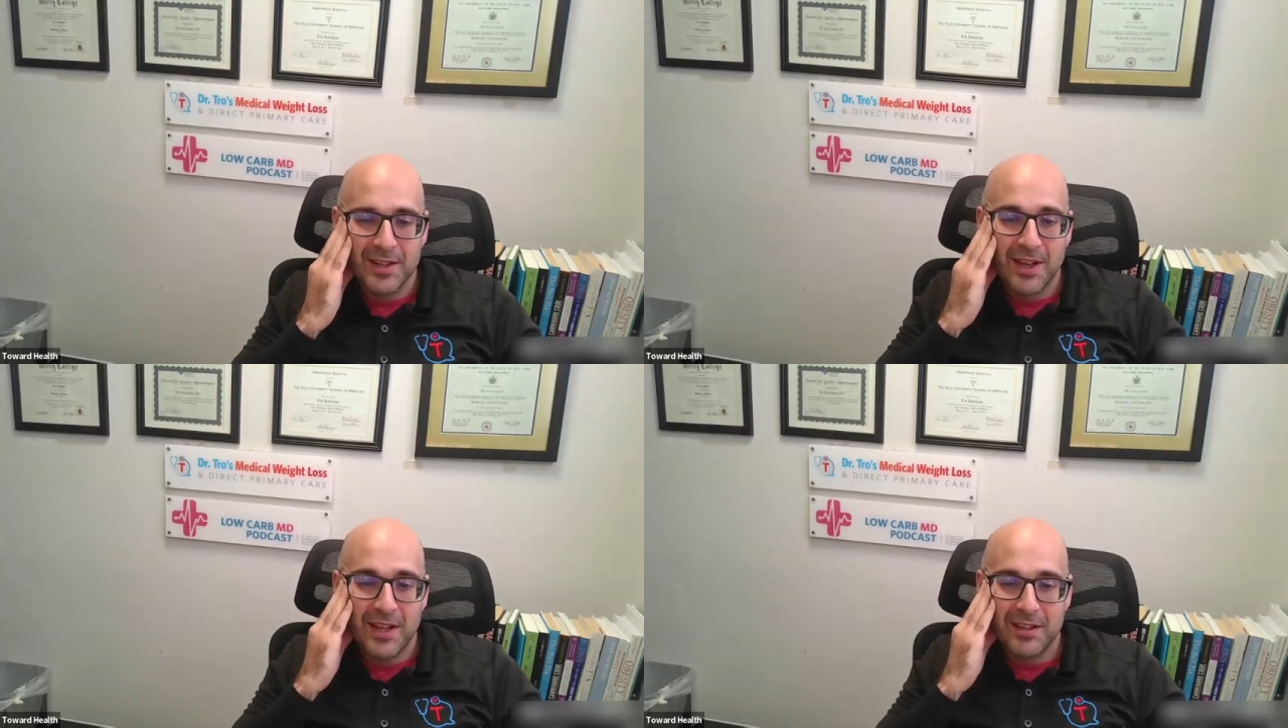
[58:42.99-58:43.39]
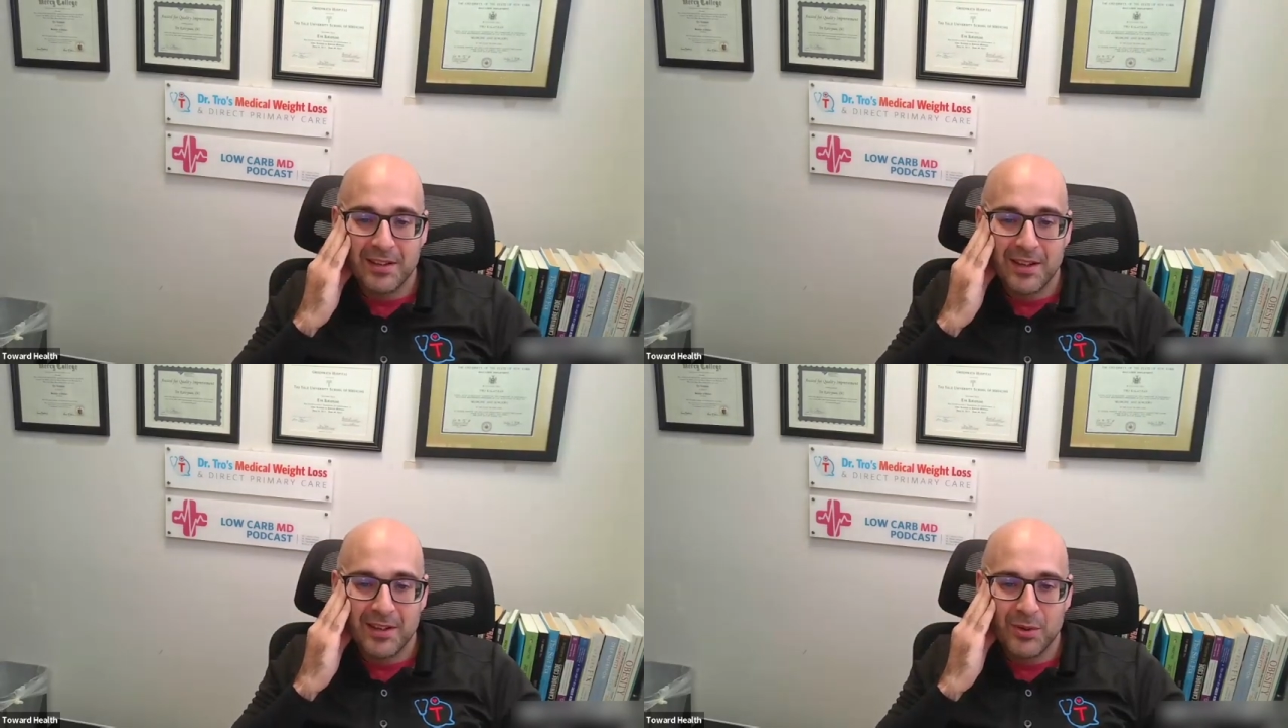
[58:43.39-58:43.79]

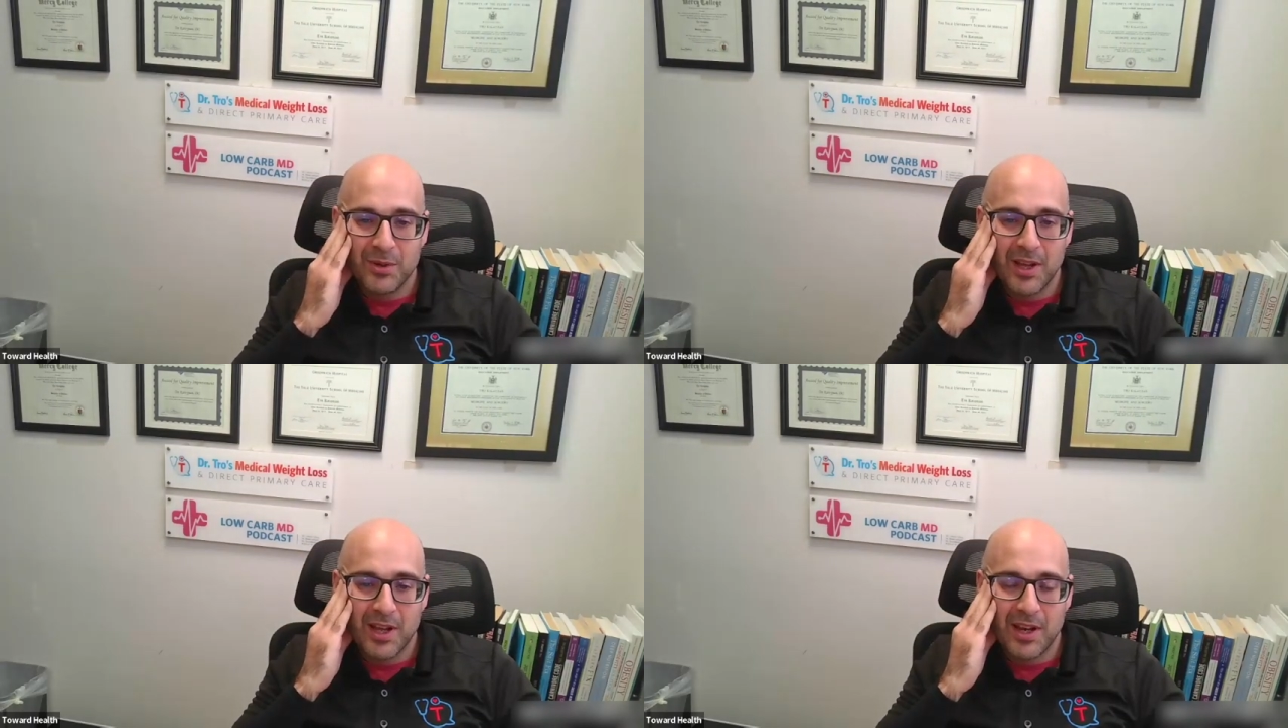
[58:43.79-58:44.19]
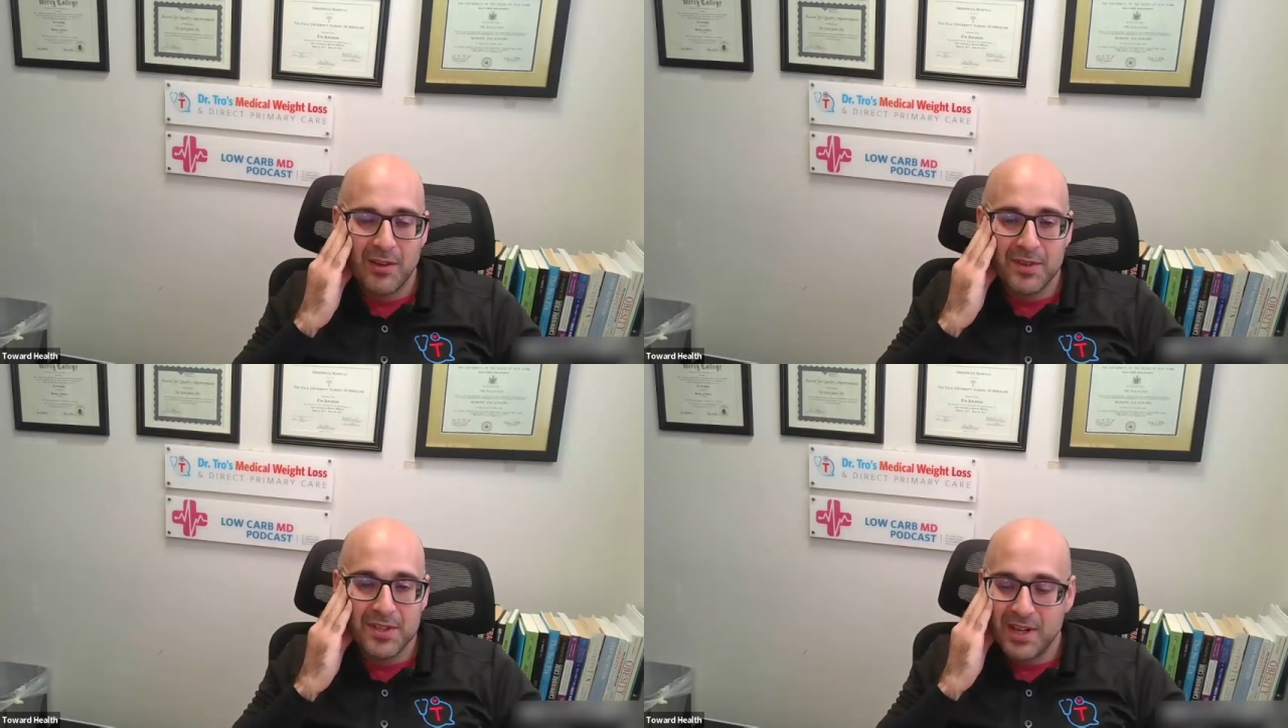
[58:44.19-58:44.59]
and you were like,
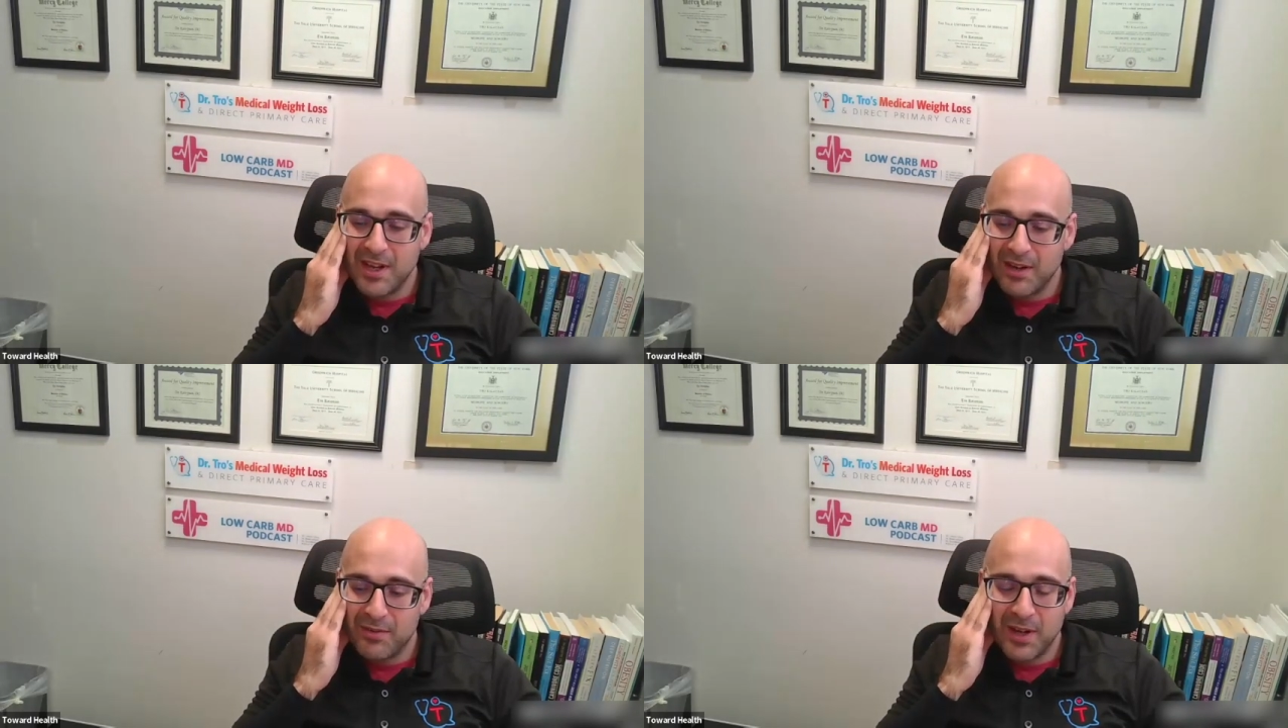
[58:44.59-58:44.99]
enough is enough.